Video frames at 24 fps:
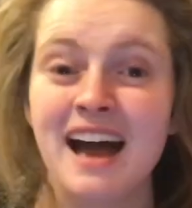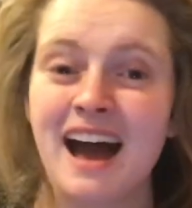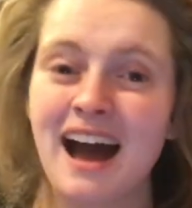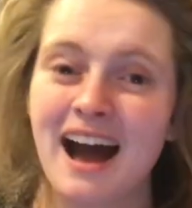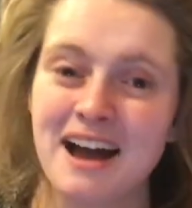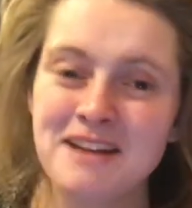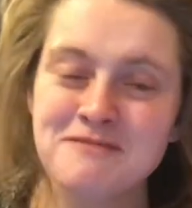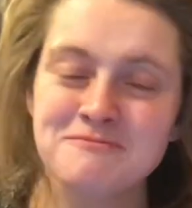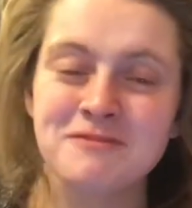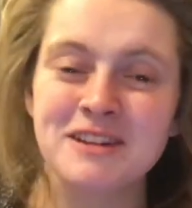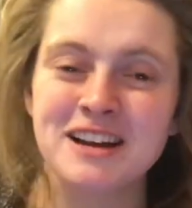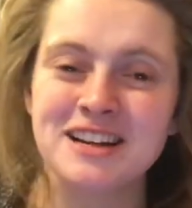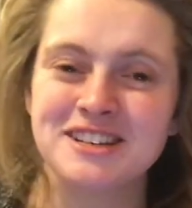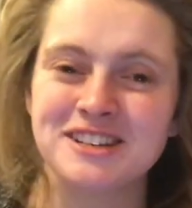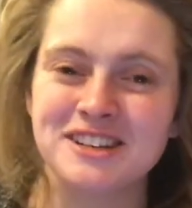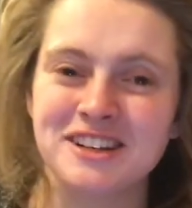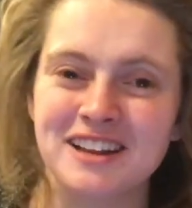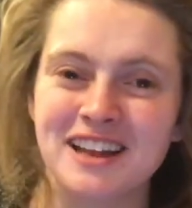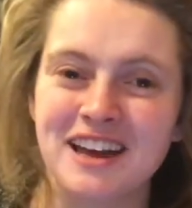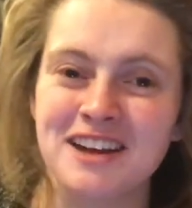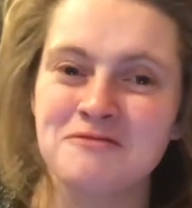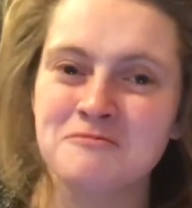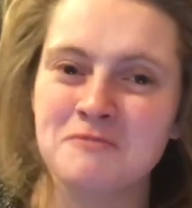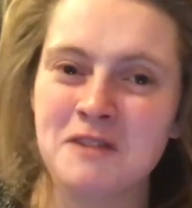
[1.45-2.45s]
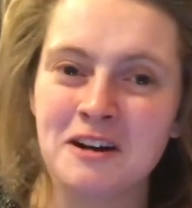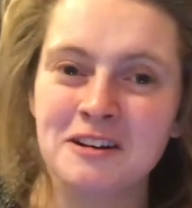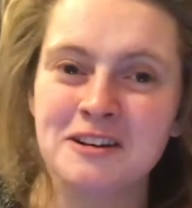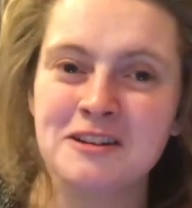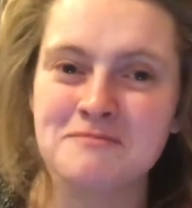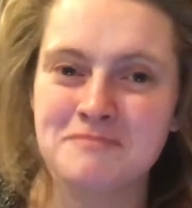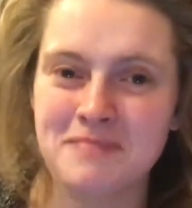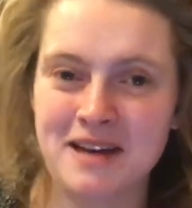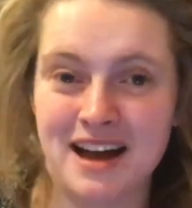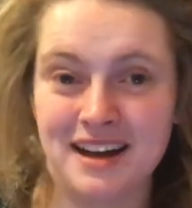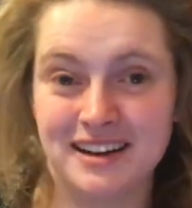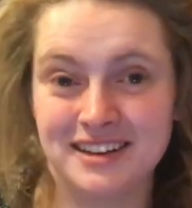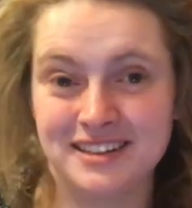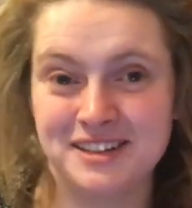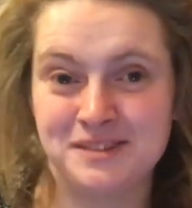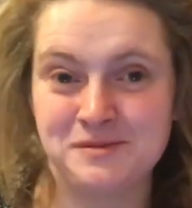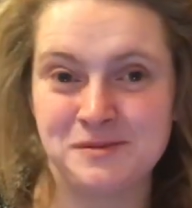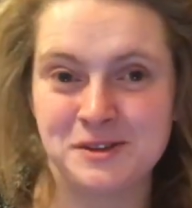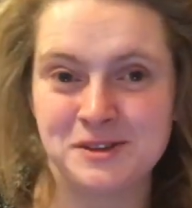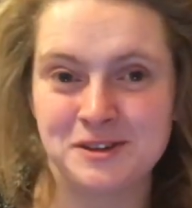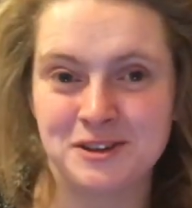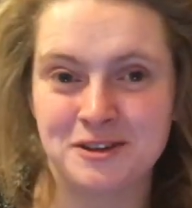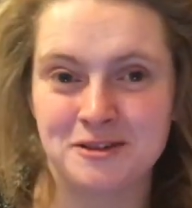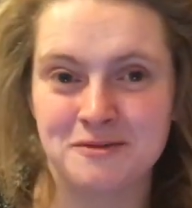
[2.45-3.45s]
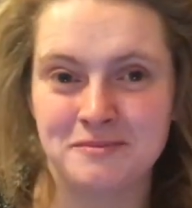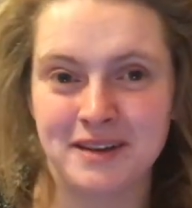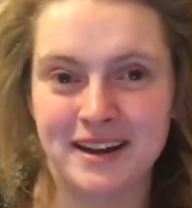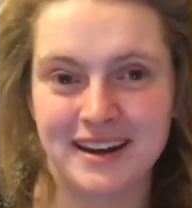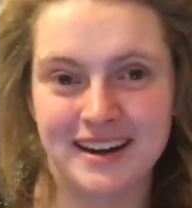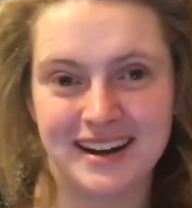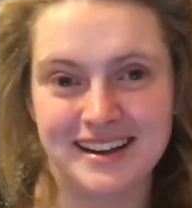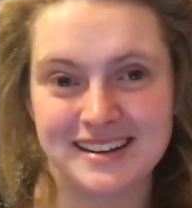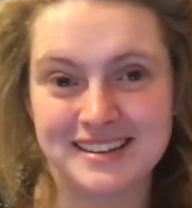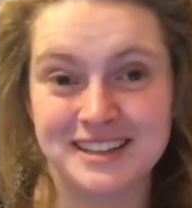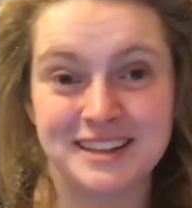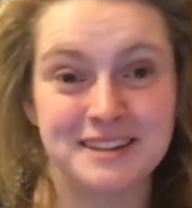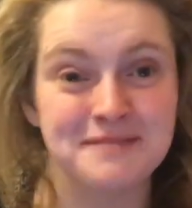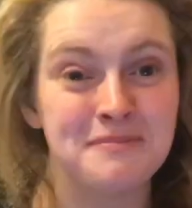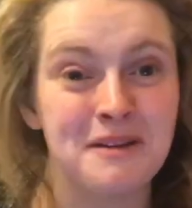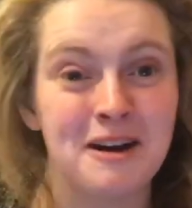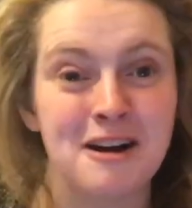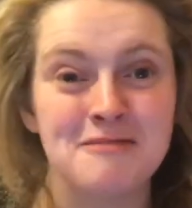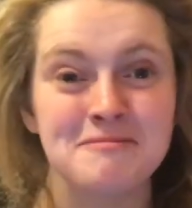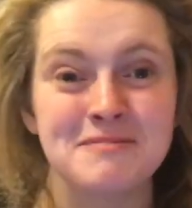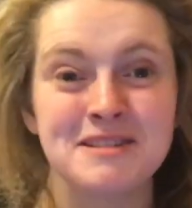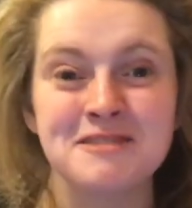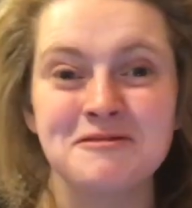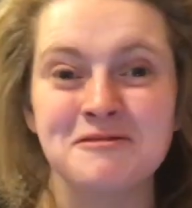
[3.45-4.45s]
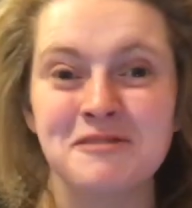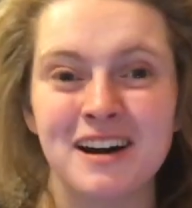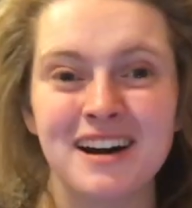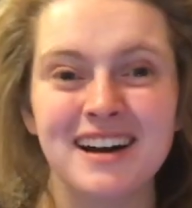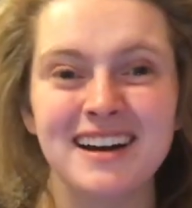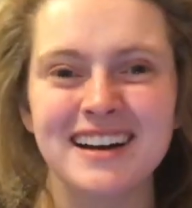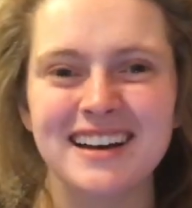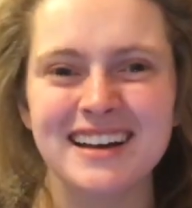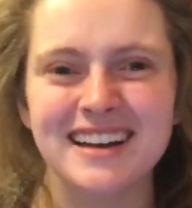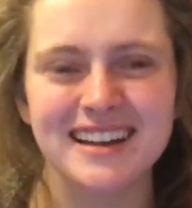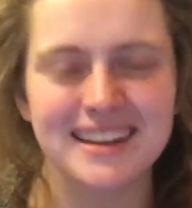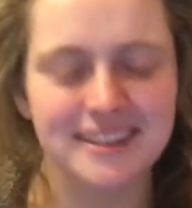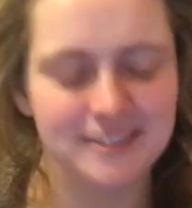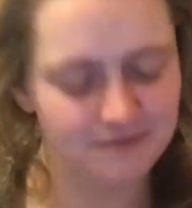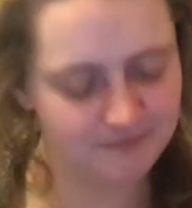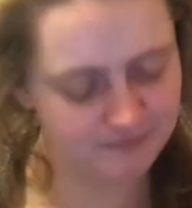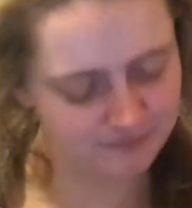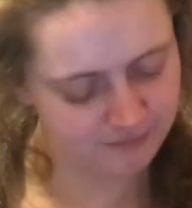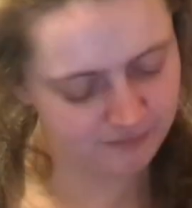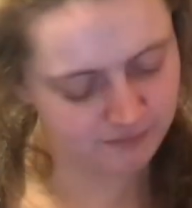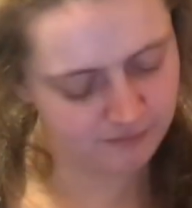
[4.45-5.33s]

I'm Rachel, and welcome back to Musical Mondays in Apartment 1.